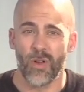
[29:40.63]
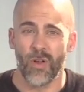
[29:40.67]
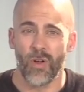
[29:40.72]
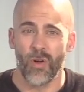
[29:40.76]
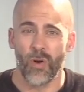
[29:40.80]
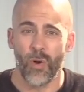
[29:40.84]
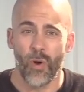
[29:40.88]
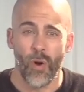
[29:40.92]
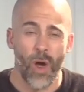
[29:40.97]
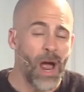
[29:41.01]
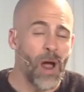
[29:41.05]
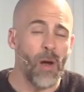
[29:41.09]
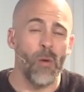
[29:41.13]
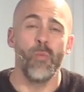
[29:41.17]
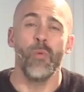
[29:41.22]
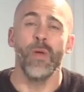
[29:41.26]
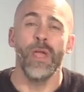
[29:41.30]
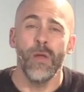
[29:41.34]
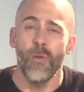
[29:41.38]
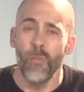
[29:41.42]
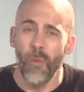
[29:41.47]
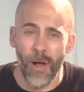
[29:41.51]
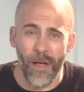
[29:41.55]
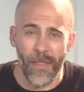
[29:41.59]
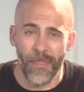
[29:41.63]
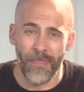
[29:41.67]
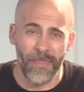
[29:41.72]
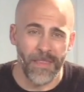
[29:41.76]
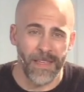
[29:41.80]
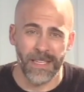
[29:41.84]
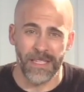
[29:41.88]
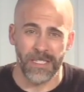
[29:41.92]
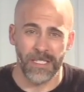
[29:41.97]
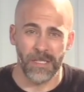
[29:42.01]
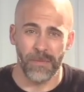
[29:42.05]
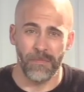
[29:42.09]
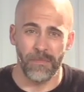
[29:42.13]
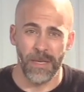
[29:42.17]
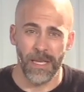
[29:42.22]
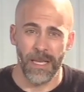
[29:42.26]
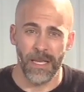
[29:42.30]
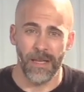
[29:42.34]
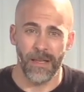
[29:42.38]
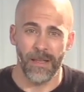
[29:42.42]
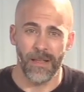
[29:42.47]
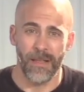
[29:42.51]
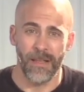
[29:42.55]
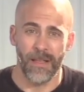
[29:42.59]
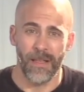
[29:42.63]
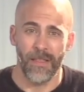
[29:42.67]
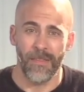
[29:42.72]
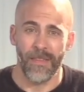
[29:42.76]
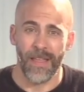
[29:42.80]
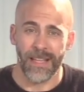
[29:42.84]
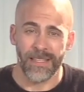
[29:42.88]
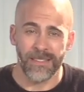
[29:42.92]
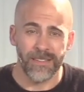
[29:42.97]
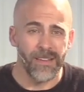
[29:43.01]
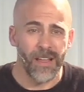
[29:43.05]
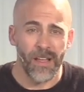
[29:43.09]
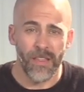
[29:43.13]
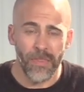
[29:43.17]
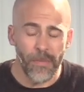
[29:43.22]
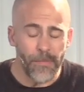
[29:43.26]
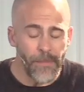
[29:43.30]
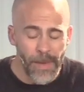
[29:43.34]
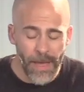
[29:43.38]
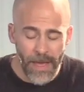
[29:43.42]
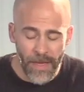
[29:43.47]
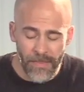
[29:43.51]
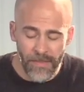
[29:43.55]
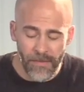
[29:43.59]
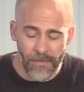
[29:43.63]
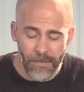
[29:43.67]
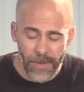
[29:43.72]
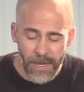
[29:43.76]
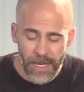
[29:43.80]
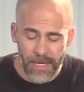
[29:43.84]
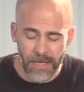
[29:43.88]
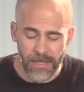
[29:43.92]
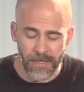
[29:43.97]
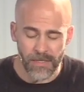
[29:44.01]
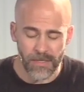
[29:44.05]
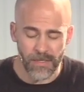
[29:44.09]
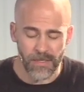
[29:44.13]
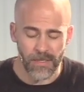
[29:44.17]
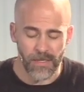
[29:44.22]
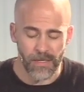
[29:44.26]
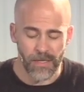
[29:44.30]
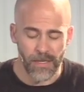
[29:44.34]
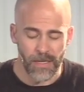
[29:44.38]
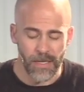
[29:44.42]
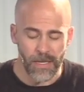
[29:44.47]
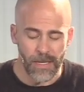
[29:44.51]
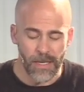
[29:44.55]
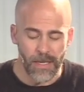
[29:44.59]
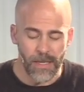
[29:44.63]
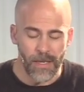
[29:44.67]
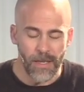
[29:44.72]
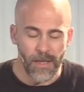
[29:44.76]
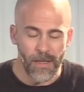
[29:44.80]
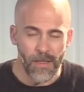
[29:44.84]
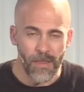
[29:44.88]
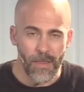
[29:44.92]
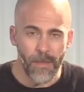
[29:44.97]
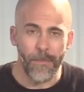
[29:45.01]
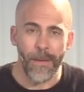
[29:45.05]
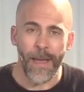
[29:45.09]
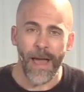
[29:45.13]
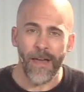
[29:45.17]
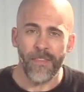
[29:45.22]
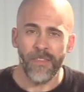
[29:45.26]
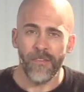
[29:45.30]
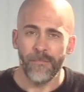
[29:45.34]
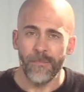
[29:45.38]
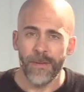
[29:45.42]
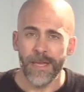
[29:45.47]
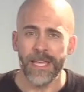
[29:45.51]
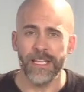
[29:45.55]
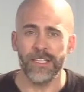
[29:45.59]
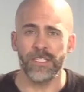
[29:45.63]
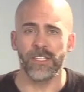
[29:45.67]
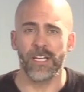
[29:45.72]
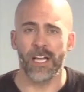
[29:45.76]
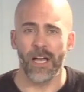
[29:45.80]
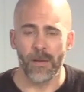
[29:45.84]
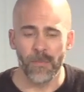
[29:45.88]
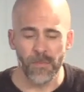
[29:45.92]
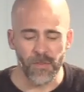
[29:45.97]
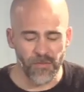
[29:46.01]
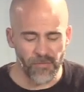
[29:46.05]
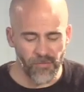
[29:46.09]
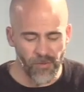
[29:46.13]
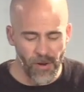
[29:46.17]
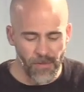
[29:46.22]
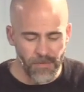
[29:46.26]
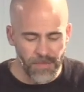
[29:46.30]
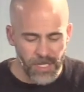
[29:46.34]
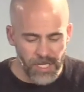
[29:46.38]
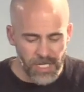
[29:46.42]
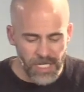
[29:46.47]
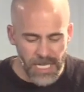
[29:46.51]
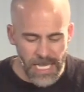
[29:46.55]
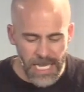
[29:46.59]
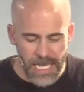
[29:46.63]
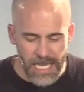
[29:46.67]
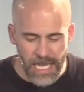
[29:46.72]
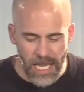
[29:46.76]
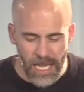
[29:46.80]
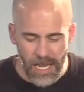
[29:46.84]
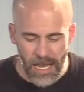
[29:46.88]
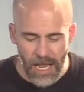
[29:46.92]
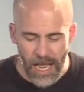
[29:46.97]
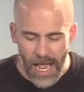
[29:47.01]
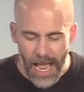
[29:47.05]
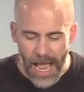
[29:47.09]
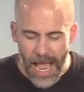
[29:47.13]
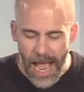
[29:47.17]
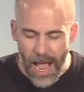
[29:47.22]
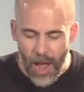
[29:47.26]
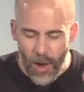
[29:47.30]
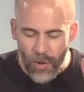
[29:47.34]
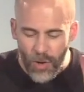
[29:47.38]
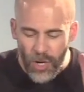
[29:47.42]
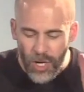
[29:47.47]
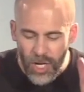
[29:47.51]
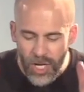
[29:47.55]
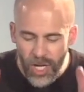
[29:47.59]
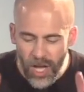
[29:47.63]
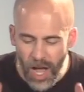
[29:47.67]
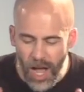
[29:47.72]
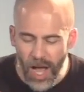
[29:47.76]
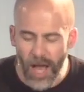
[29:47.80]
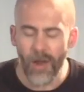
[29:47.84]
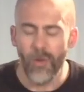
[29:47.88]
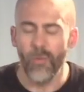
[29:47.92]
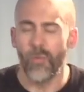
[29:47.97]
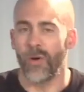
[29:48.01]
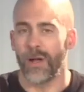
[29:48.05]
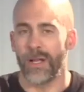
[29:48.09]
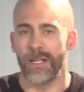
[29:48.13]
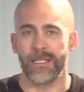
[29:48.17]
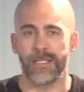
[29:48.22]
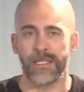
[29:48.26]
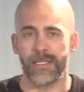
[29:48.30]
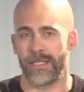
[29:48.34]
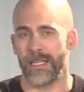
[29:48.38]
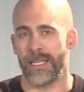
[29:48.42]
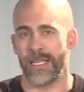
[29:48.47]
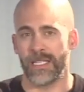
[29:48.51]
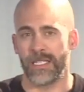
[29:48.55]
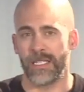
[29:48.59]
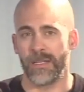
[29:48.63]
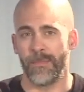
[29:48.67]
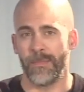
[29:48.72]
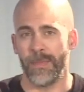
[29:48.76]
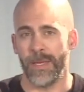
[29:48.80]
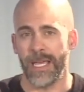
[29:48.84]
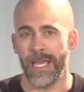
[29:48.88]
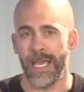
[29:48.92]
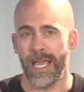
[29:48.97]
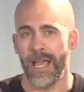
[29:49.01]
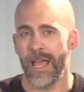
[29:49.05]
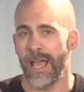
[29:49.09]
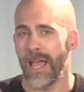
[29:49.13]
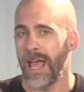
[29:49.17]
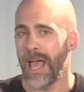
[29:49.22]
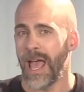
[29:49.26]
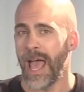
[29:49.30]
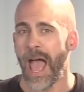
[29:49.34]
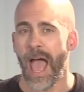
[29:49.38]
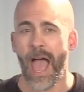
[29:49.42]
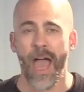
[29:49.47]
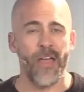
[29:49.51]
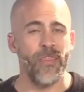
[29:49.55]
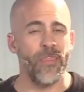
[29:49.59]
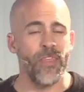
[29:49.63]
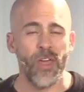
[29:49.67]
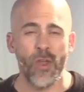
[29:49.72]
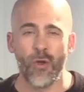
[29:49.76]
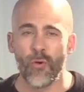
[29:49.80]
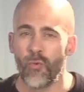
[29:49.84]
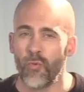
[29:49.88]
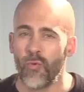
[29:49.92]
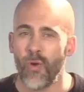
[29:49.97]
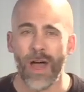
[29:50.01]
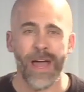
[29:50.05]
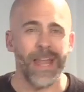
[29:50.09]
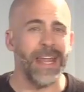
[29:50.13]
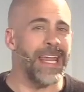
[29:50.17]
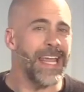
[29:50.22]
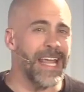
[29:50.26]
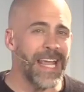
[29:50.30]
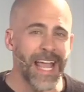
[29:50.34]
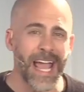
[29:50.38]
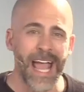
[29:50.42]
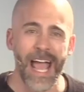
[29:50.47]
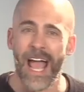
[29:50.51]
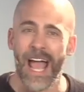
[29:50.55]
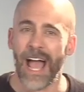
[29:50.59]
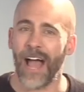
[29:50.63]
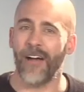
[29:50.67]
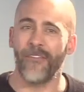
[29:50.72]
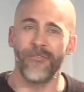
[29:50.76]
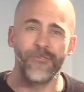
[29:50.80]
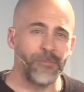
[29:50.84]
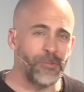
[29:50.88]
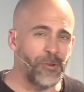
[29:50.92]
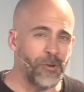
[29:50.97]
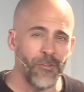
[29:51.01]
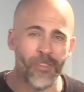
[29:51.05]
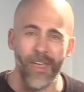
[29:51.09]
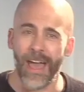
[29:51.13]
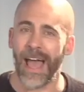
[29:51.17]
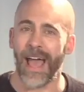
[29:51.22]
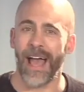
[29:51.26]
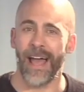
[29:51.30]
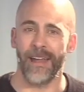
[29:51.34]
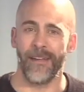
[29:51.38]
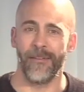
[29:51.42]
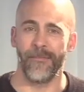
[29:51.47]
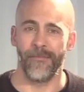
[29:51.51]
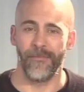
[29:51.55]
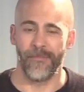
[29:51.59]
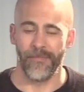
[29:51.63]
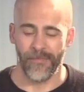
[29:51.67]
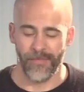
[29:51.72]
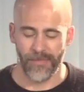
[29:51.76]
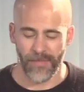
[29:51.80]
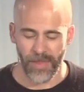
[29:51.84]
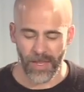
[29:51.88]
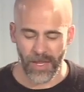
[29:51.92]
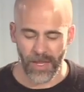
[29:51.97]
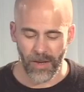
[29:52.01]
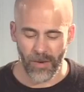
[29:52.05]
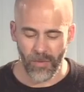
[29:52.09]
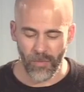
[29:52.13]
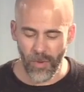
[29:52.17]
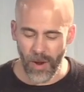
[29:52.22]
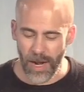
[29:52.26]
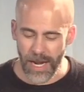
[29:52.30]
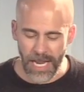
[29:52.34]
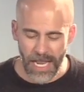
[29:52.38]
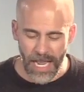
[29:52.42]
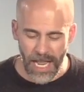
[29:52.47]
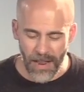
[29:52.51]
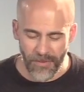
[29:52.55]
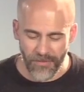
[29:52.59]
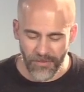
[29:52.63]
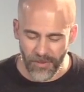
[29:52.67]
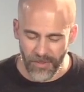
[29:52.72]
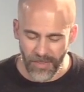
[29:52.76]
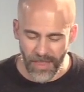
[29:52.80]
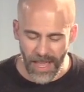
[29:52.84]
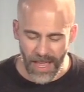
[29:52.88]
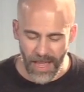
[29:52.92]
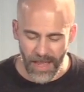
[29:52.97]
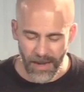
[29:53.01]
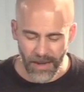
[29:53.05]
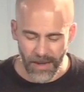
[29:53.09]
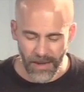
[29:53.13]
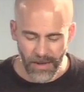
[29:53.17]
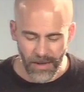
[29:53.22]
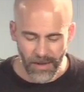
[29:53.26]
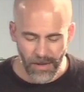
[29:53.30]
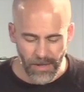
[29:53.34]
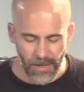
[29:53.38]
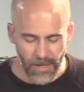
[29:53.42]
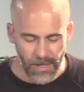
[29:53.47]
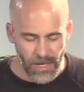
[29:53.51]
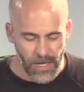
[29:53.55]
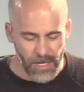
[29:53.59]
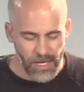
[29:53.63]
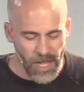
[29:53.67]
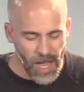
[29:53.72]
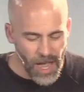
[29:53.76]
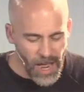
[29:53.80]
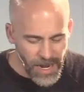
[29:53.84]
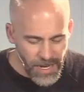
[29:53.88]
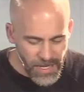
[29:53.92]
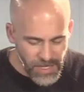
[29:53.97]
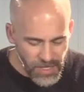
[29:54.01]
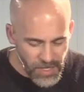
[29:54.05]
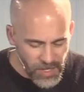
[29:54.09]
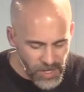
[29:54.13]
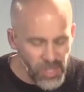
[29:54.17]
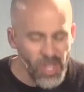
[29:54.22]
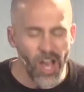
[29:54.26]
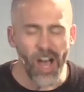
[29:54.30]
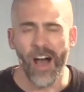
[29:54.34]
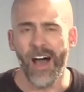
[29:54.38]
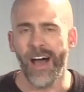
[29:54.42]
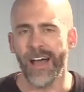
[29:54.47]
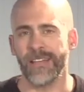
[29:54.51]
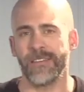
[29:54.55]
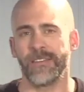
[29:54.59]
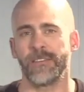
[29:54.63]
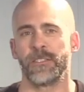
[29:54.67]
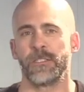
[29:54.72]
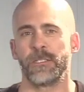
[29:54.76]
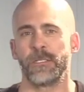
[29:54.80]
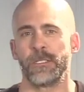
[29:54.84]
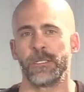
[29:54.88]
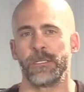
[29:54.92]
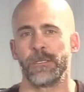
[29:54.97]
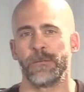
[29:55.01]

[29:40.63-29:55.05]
how we want things to be. That's not the path of peace. The path of peace comes from seeking how God wants things to be and then running after that. Running after that. God has thoughts.